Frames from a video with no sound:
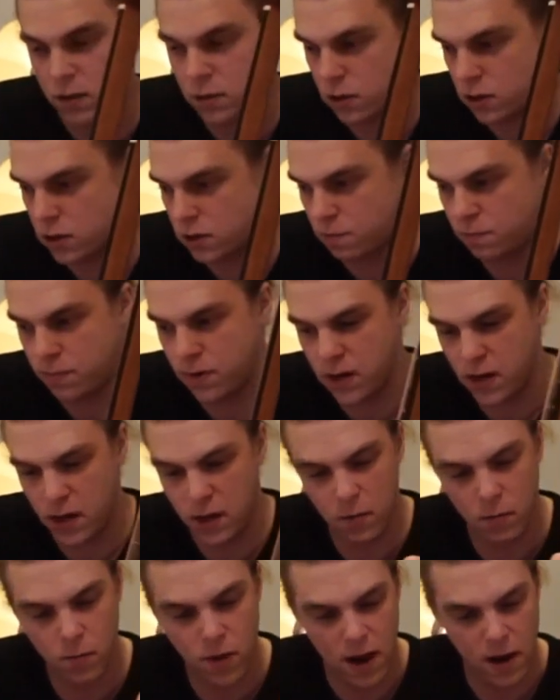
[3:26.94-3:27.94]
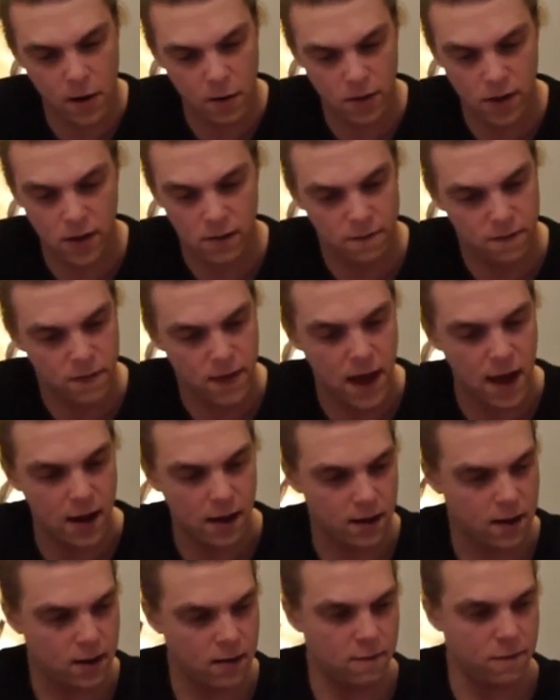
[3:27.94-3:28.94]
just be wary of
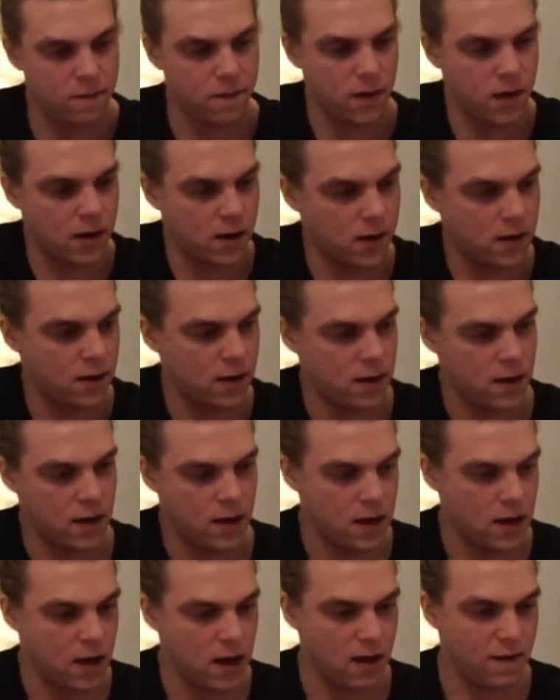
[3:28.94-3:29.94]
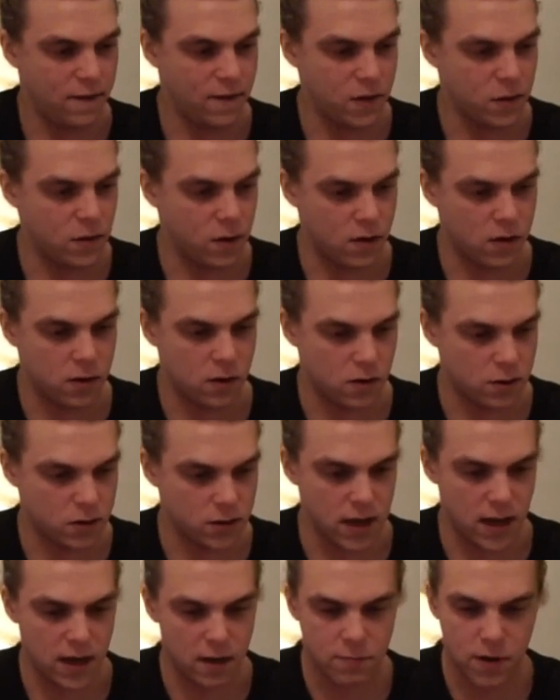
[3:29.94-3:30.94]
that if you're not a gloss
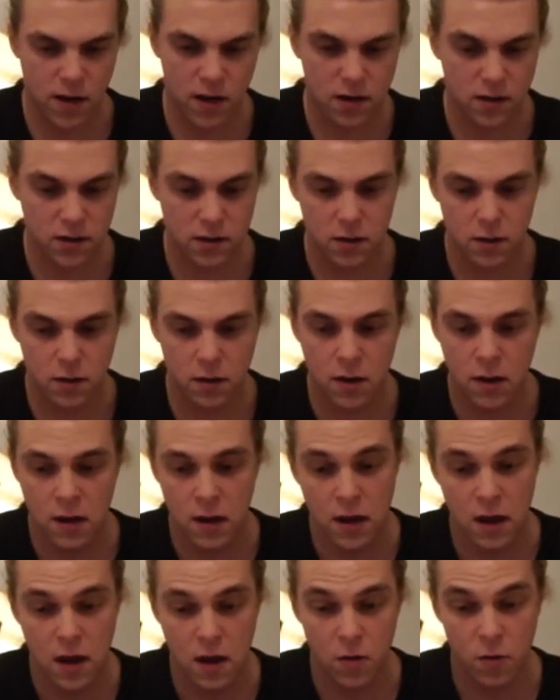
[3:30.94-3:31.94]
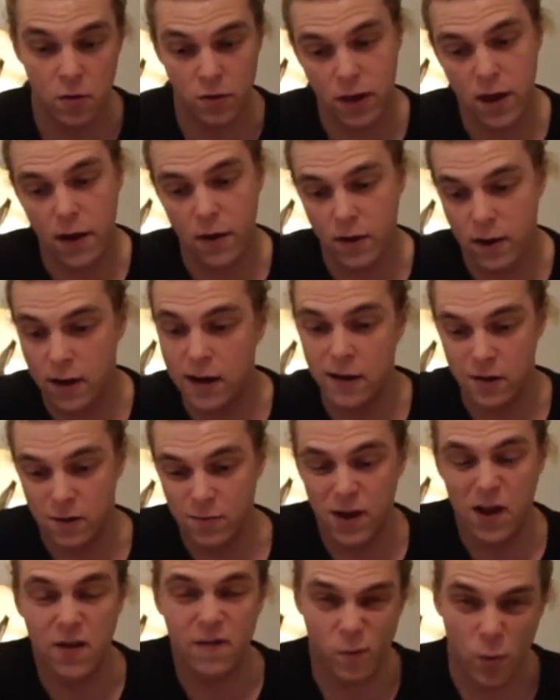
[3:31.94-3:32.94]
neck person. Although a little
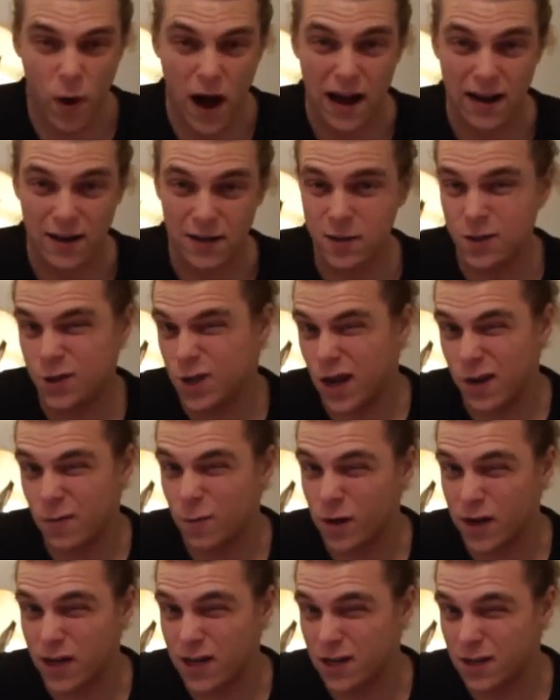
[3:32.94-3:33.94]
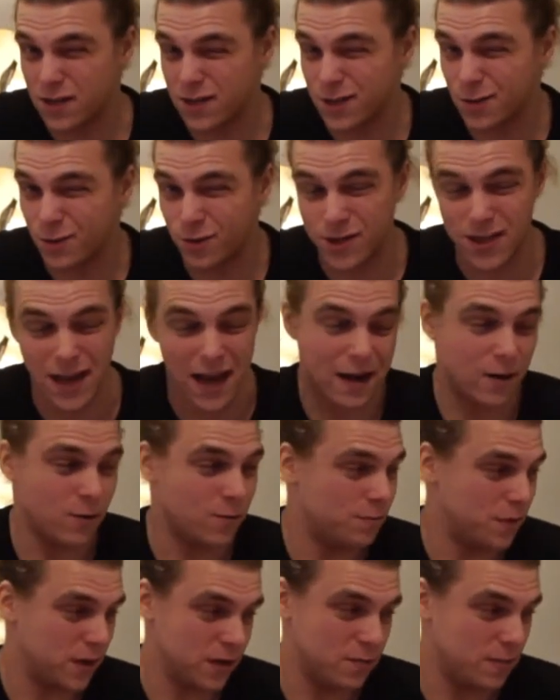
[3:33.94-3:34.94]
bit of wax generally does sort it
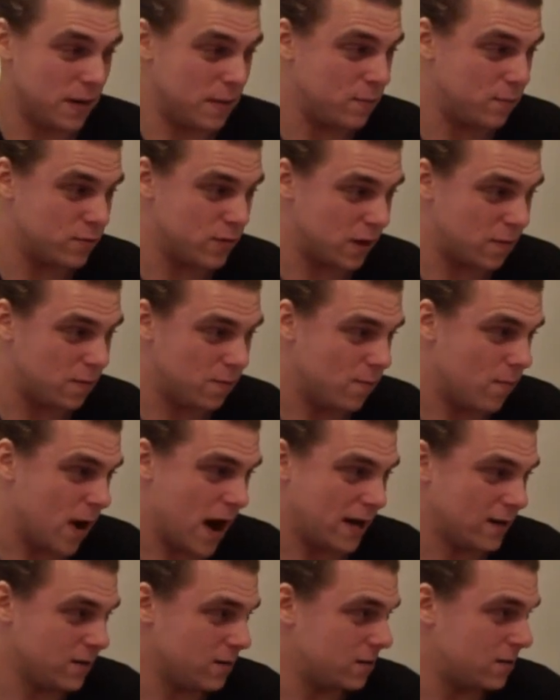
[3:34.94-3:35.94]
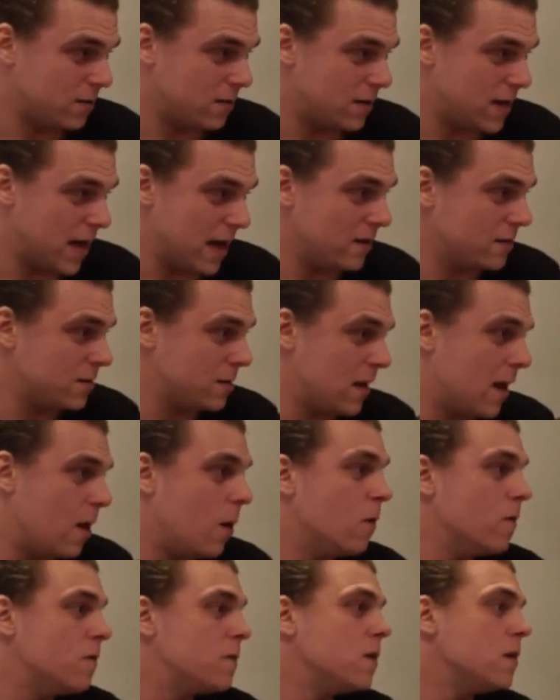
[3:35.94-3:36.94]
out. Most people don't wax the necks that
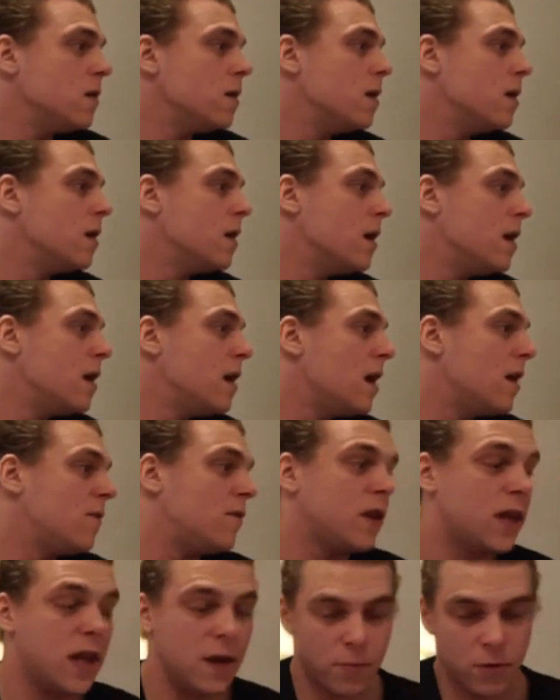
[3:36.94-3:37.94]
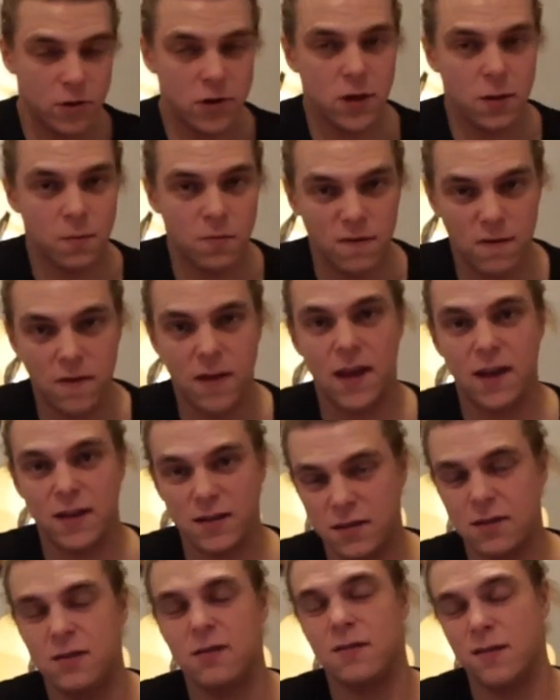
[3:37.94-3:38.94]
often. If you keep on top of
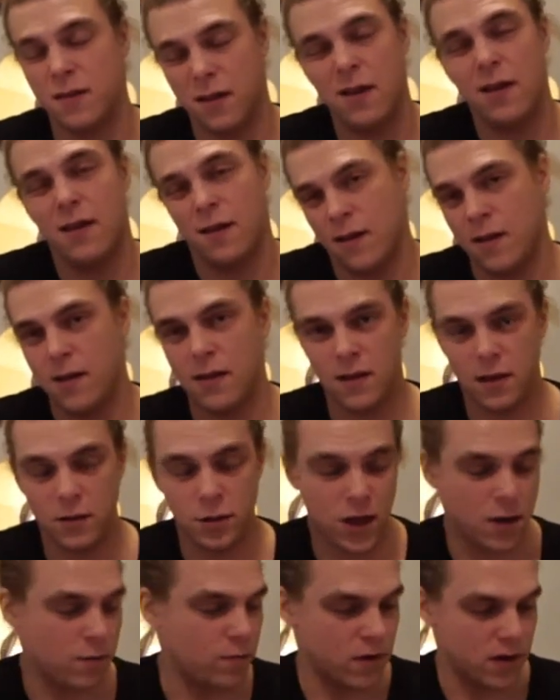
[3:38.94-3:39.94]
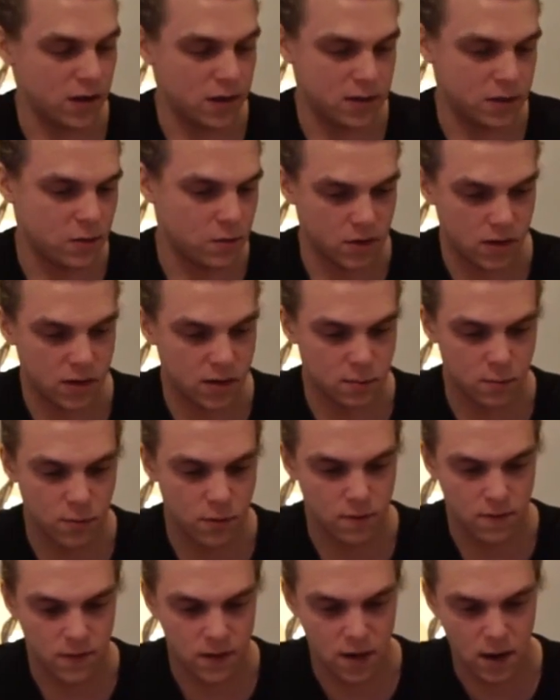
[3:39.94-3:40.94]
things, they're generally silky
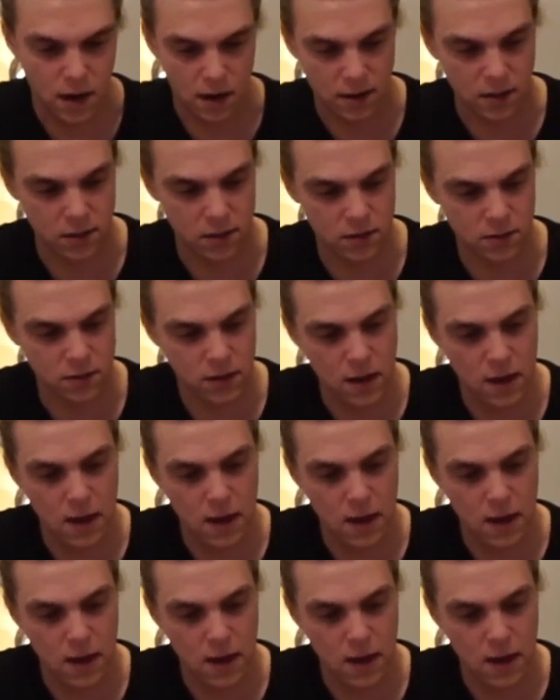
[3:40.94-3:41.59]
smooth and nice.